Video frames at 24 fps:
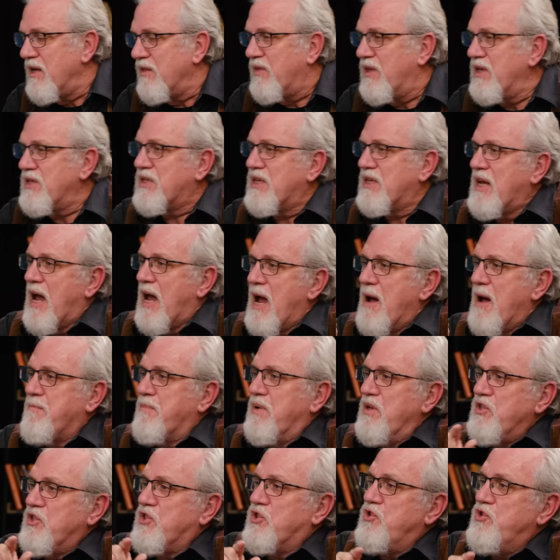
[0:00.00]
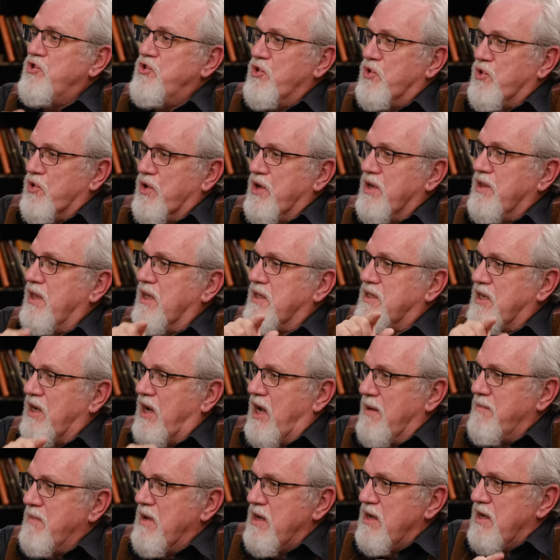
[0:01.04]
This happens during the
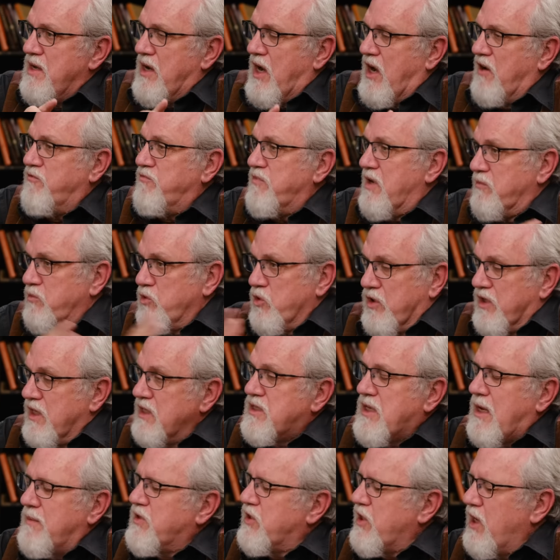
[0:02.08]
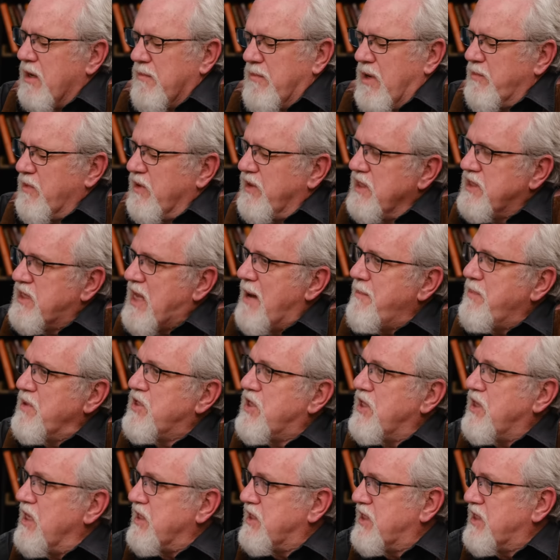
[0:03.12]
time of Mamun. This I'm sorry, Mamun. This happens in the